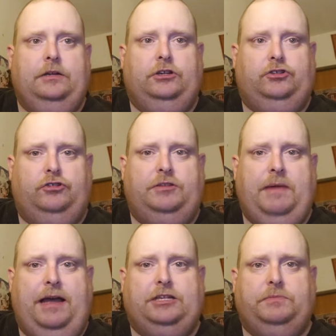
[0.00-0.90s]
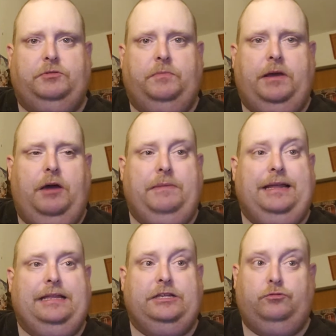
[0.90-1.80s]
The juicy matchups will be
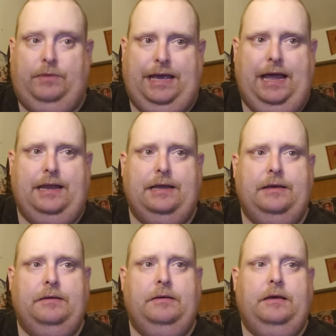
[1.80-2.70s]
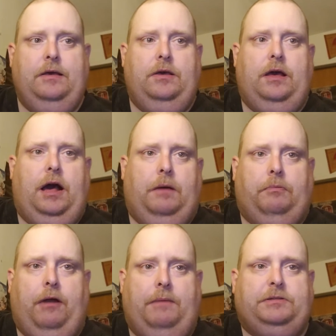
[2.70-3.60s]
coming this weekend.
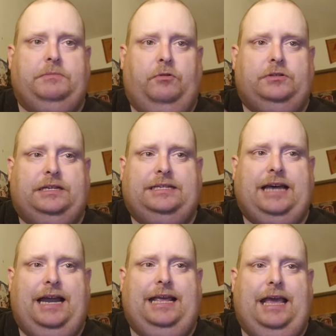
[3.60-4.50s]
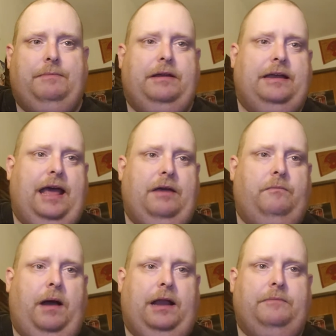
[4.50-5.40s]
Perhaps the most exciting game of the day
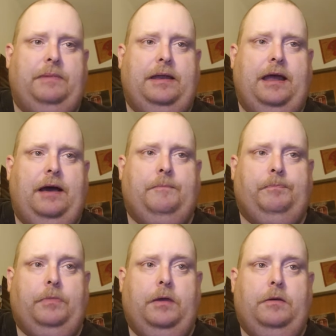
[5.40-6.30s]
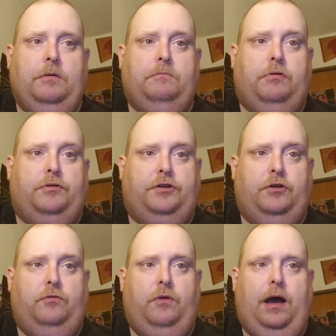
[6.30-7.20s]
might have been
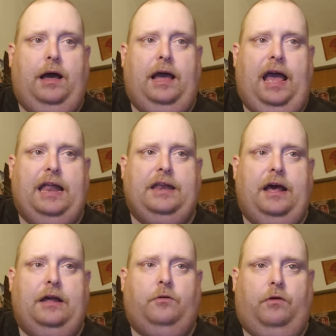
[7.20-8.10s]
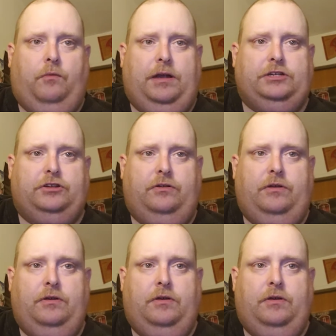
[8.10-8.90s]
Purdue and Northwestern.